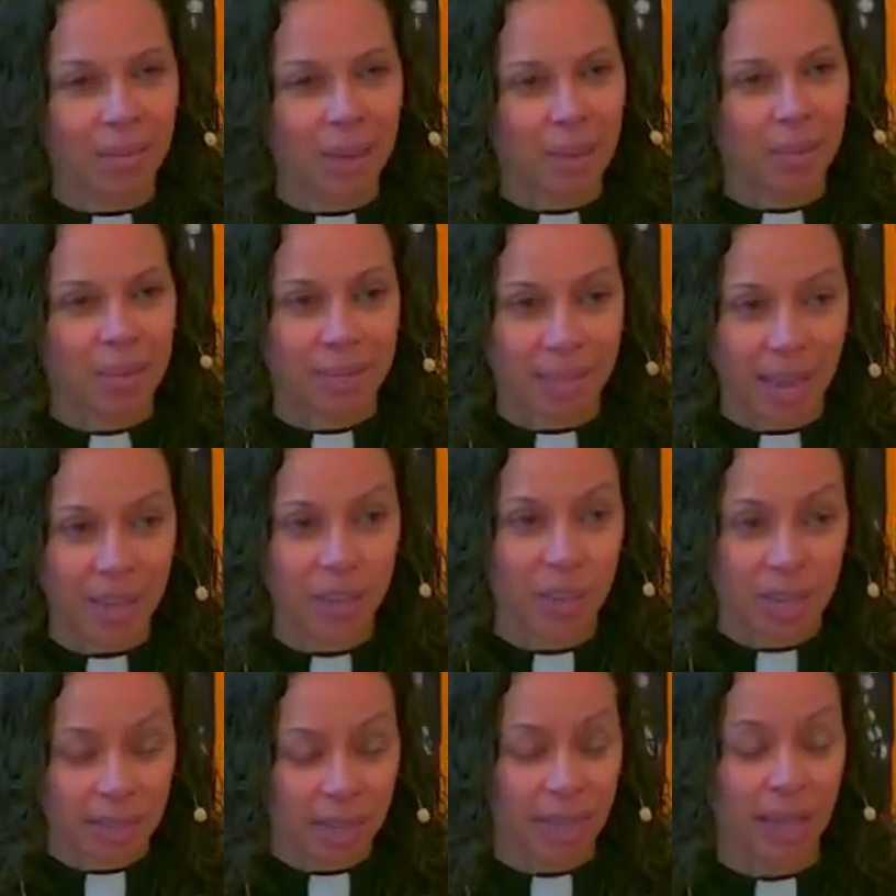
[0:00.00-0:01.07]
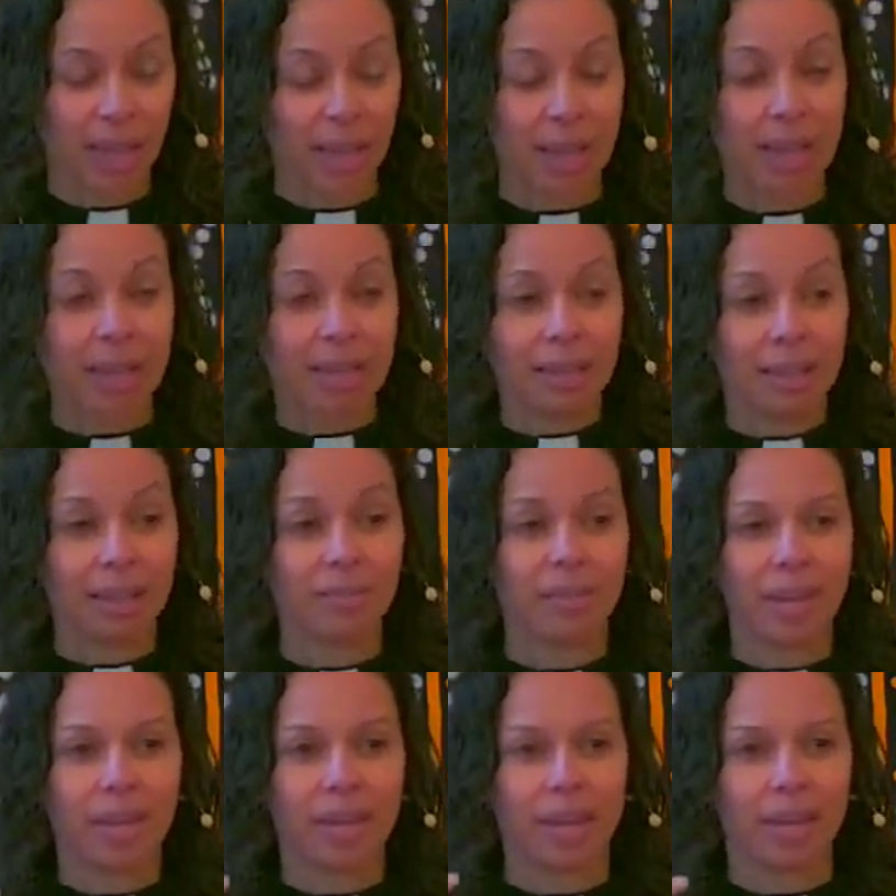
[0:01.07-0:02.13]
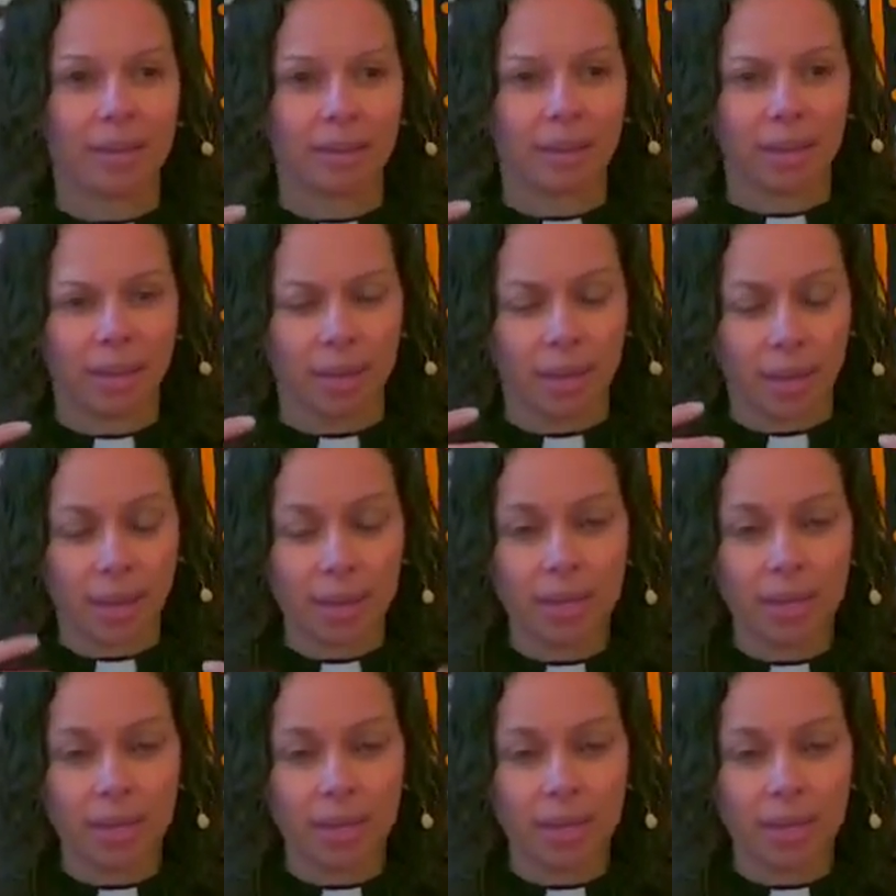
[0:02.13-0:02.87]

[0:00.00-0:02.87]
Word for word: being inanimate, but it's actually like living, it,